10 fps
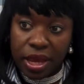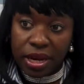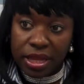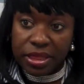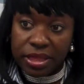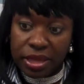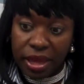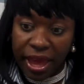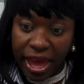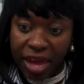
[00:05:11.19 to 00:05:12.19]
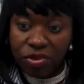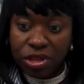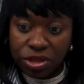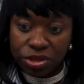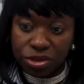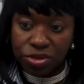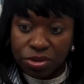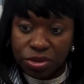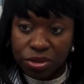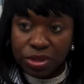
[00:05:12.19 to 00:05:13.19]
And I think having the
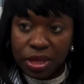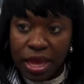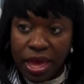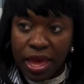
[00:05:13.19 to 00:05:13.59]
tools